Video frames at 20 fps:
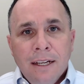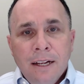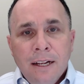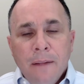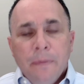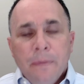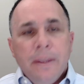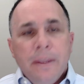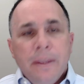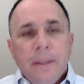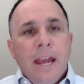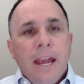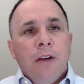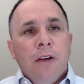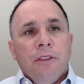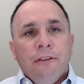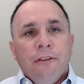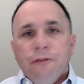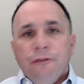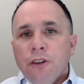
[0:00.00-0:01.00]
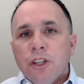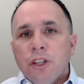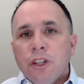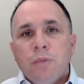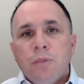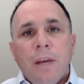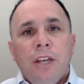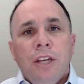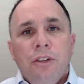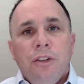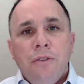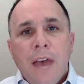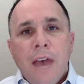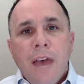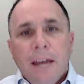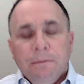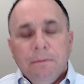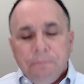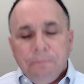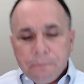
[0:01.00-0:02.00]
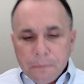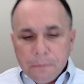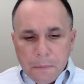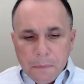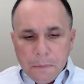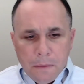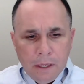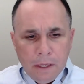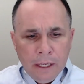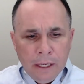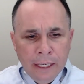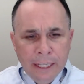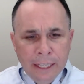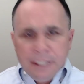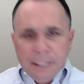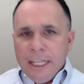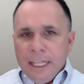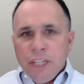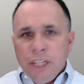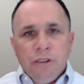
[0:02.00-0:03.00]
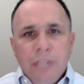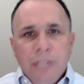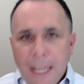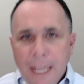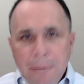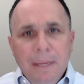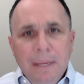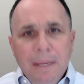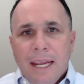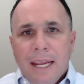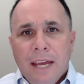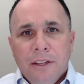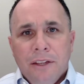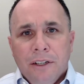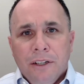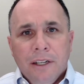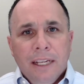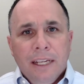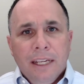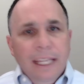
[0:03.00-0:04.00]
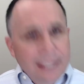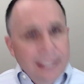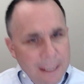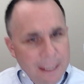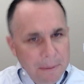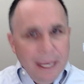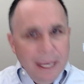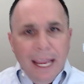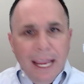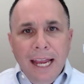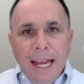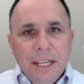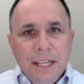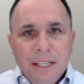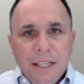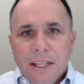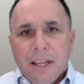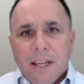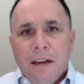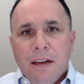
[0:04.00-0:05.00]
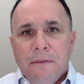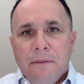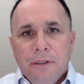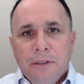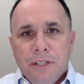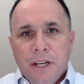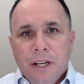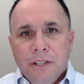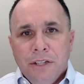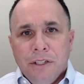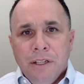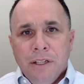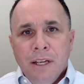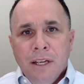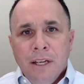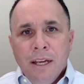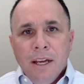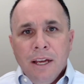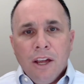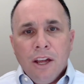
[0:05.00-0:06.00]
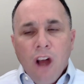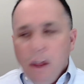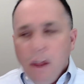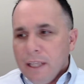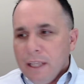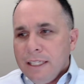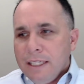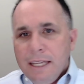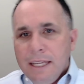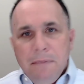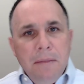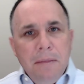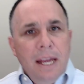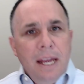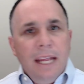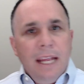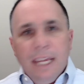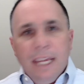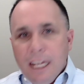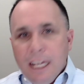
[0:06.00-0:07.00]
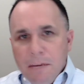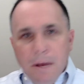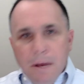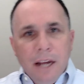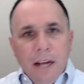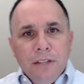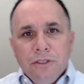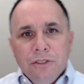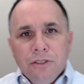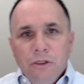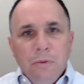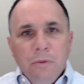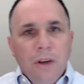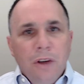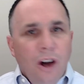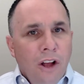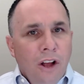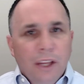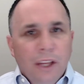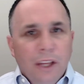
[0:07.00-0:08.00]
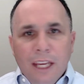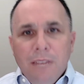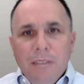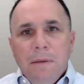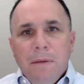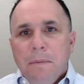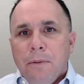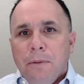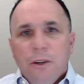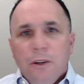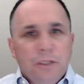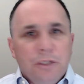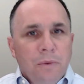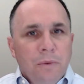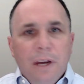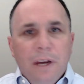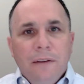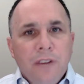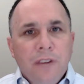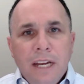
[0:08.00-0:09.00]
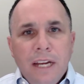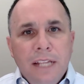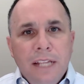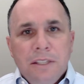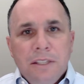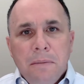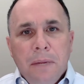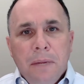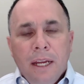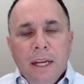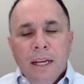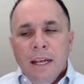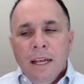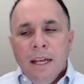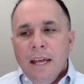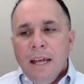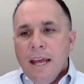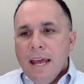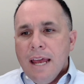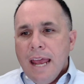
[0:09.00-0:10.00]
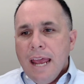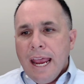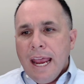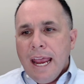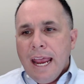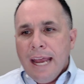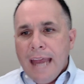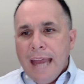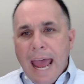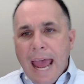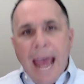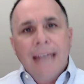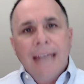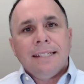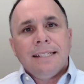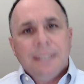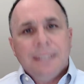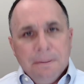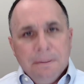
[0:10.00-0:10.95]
Now, the first way to do that is get your team together. Get them engaged in the conversation. Call a team meeting, get them on a Zoom call, get them in person, whatever it needs to be, and ask them.